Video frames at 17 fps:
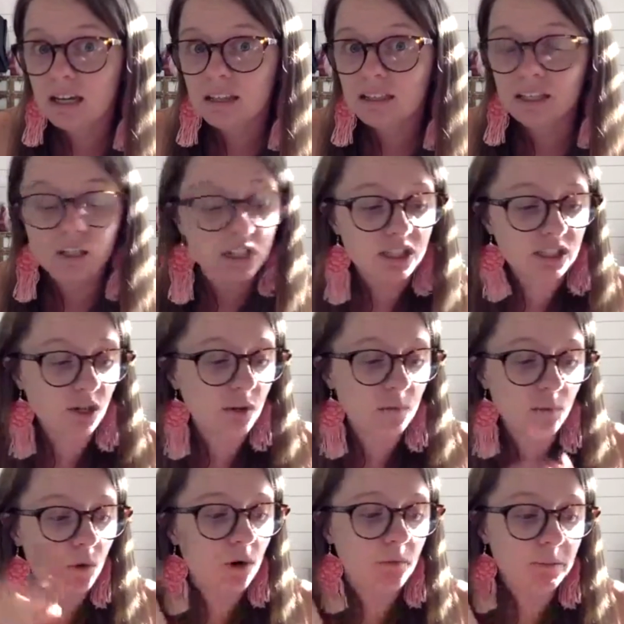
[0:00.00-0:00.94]
There's still
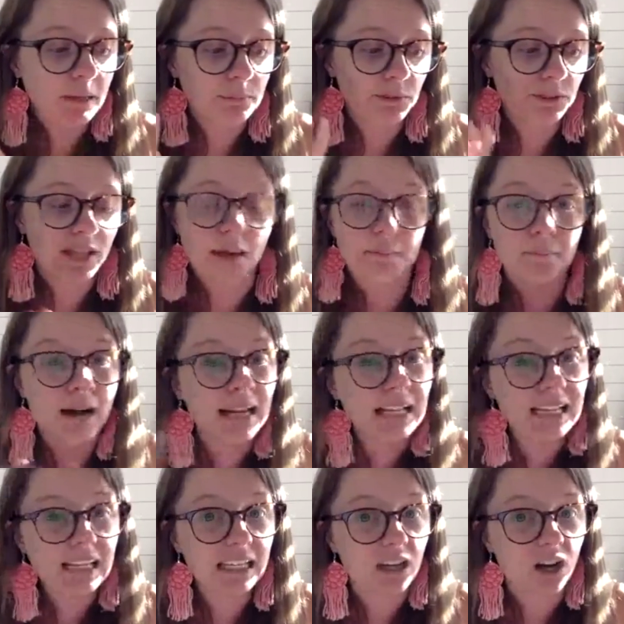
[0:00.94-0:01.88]
more people that
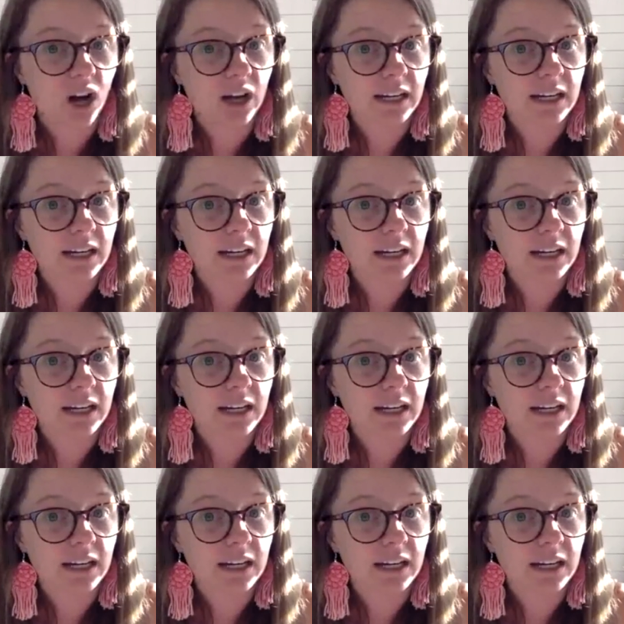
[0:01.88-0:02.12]
might click on